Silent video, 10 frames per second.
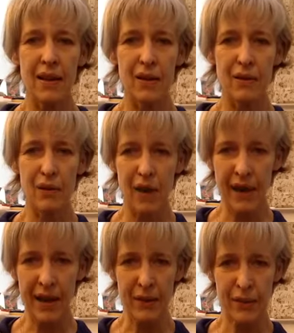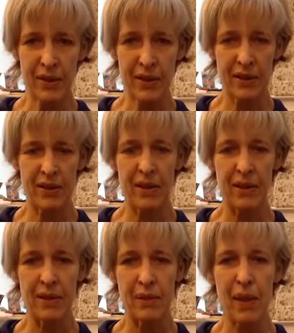arrived
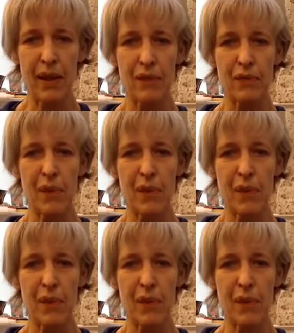in the back of